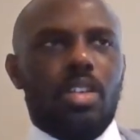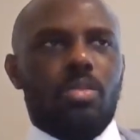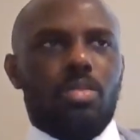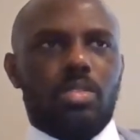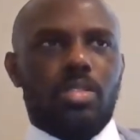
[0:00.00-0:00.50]

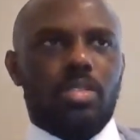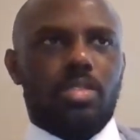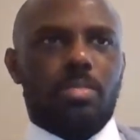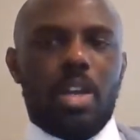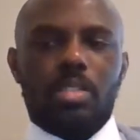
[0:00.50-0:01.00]
which
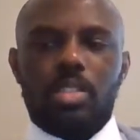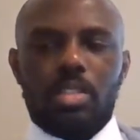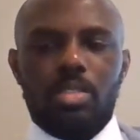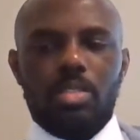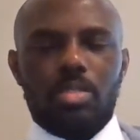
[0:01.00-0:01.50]
was about
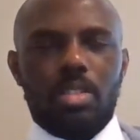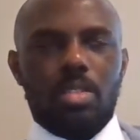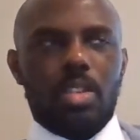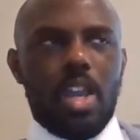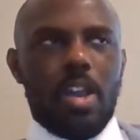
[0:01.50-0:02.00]
6 years
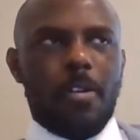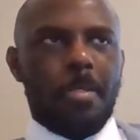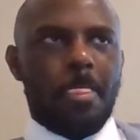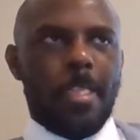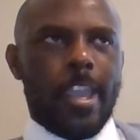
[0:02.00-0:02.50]
ago now,
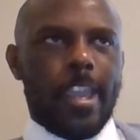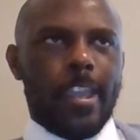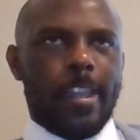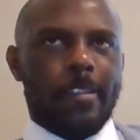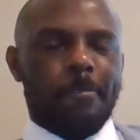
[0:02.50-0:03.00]

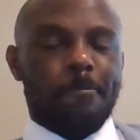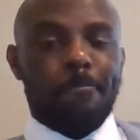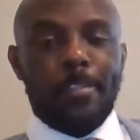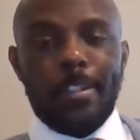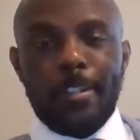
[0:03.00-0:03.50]
and
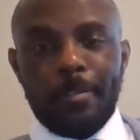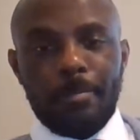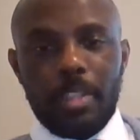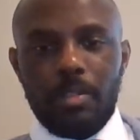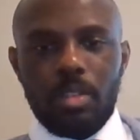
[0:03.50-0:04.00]

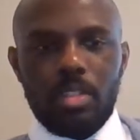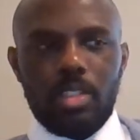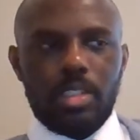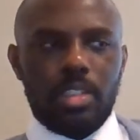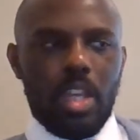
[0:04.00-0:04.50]
they voted
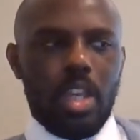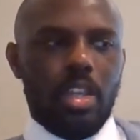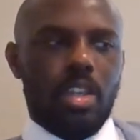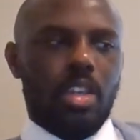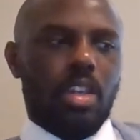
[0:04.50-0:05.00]
to
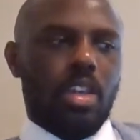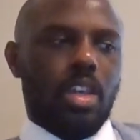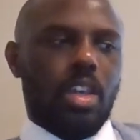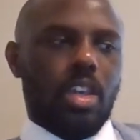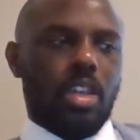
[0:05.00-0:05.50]
stay.
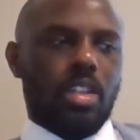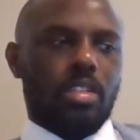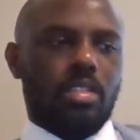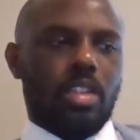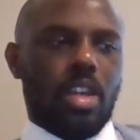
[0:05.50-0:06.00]

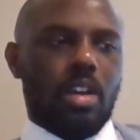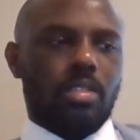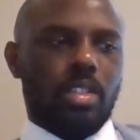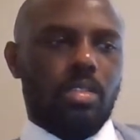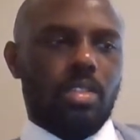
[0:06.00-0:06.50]
And I don't
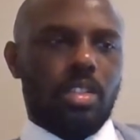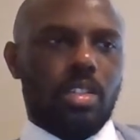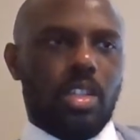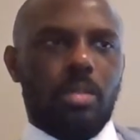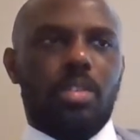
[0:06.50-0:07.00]
think you can
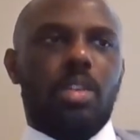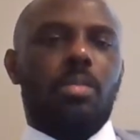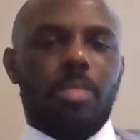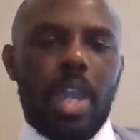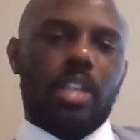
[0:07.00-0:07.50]
keep
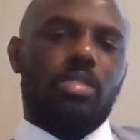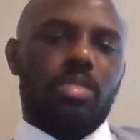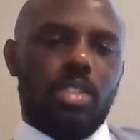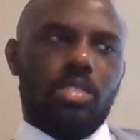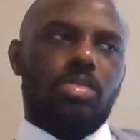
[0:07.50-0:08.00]
coming back to
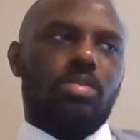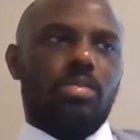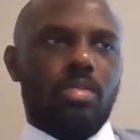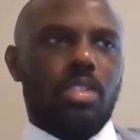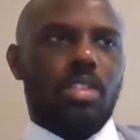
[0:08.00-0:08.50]
an
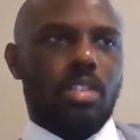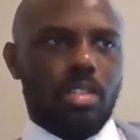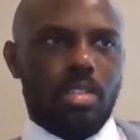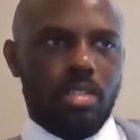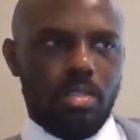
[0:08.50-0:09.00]
issue,
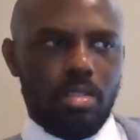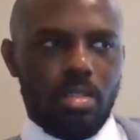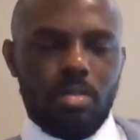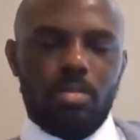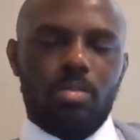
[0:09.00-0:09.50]

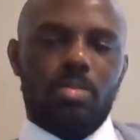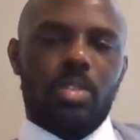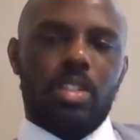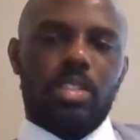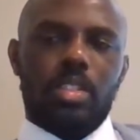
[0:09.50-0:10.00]

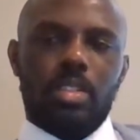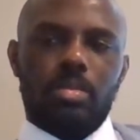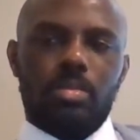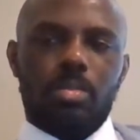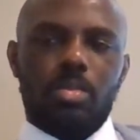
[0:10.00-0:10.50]
when it
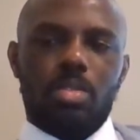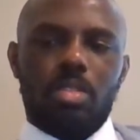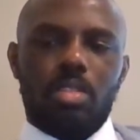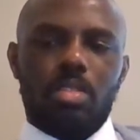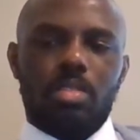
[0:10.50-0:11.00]
seems
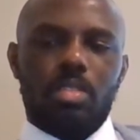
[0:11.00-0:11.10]
more